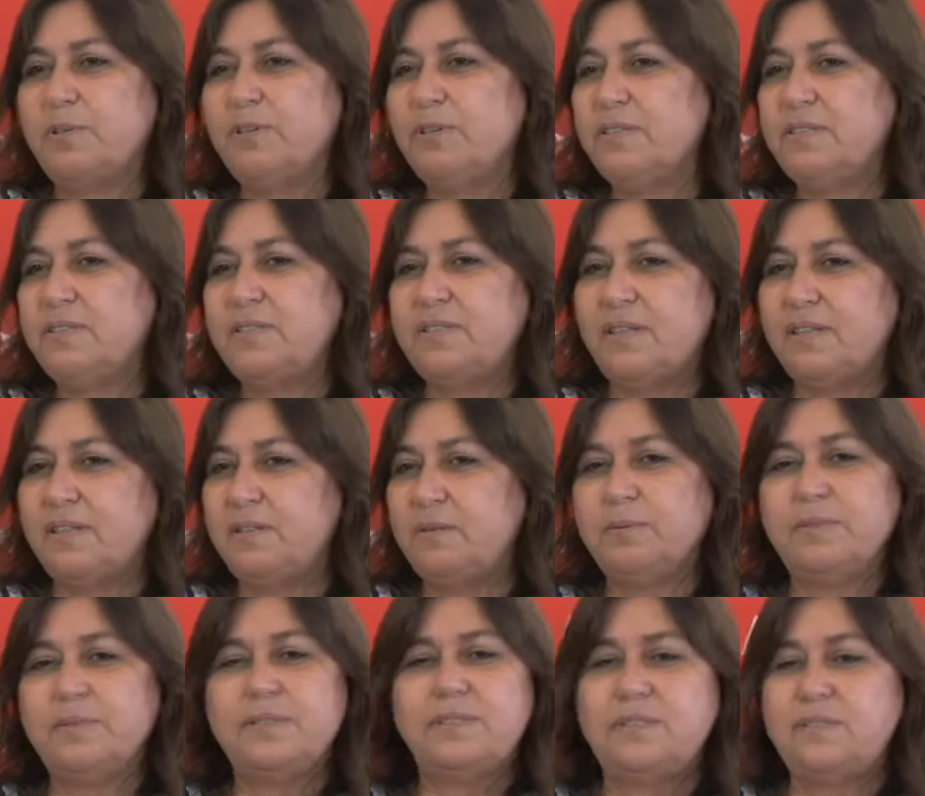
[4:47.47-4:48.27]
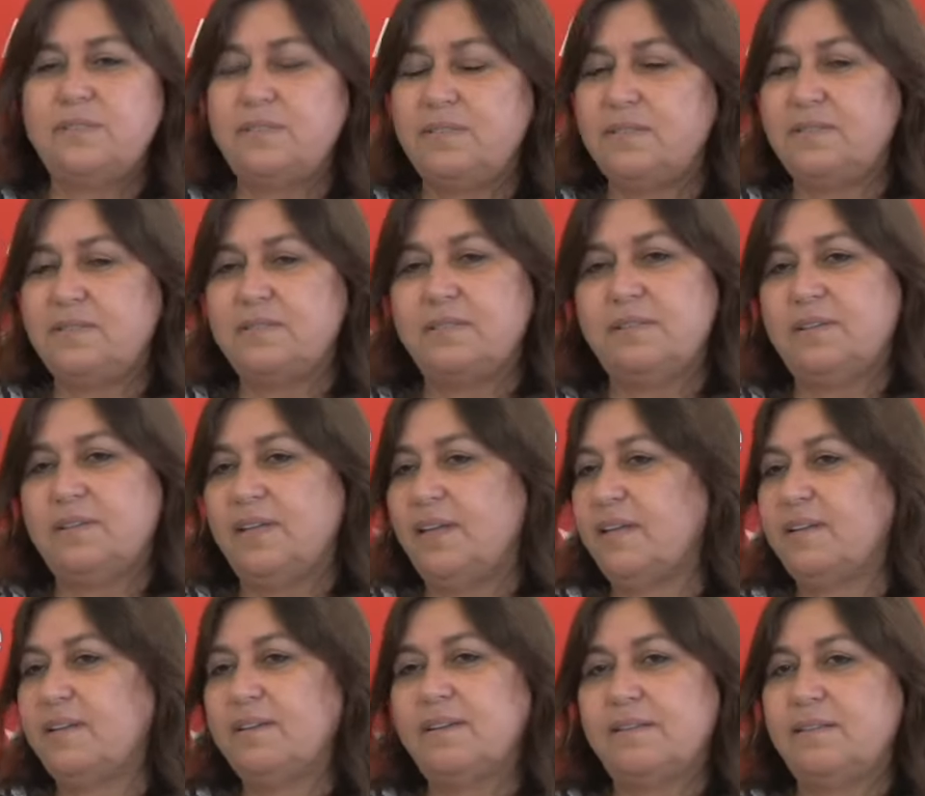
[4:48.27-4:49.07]
You can study one disease
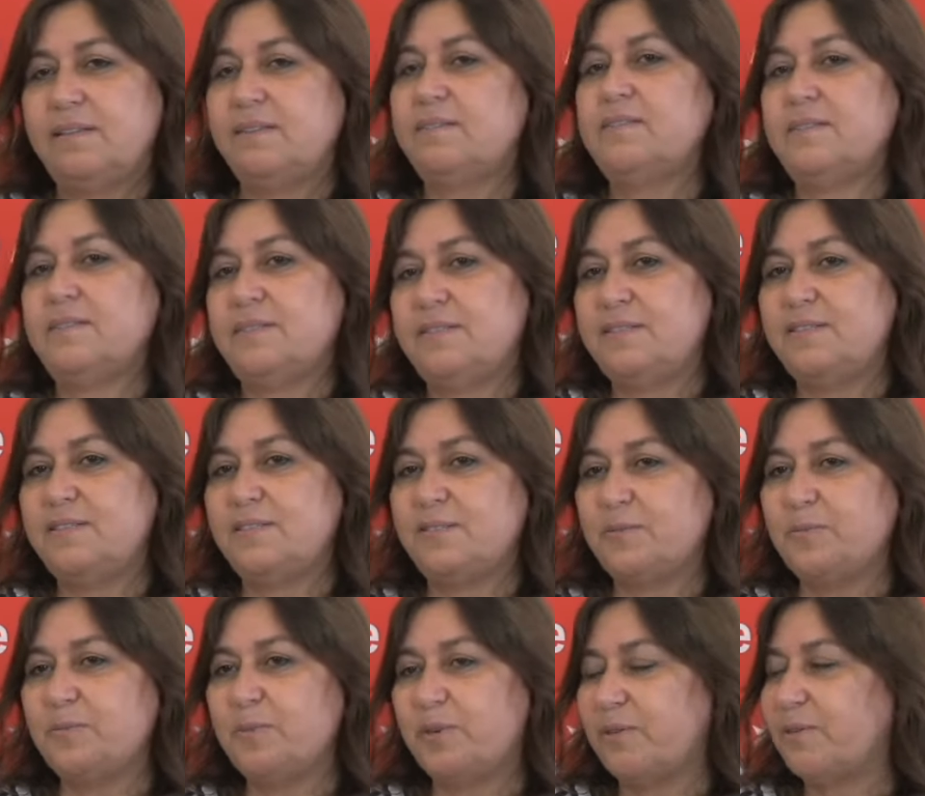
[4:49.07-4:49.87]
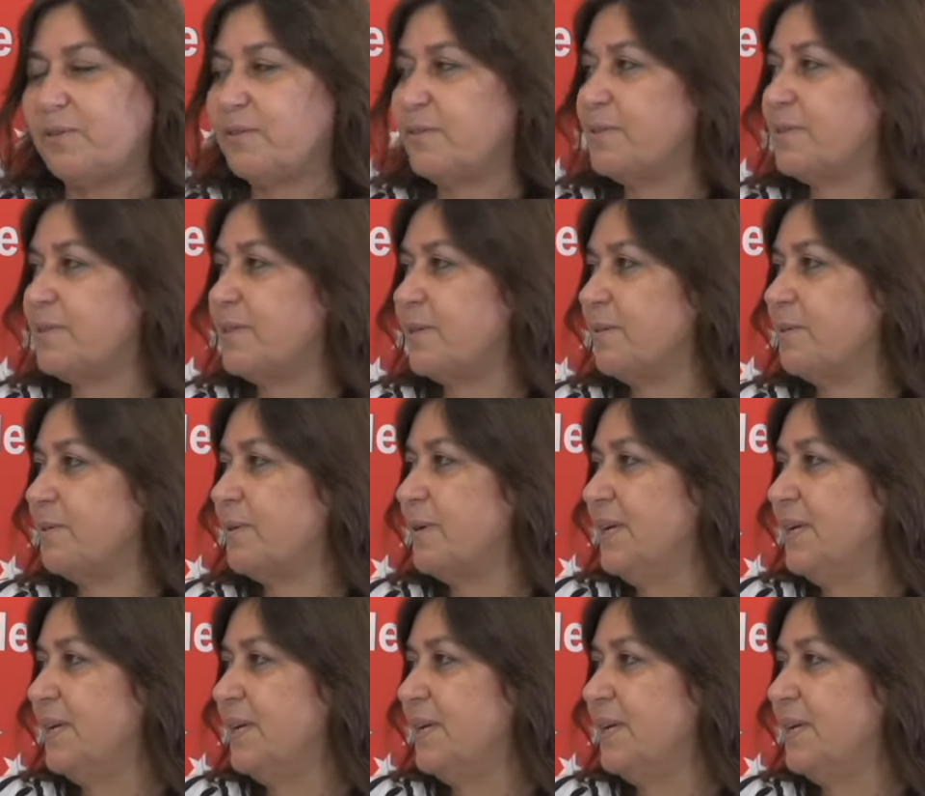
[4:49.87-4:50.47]
today, another disease tomorrow. So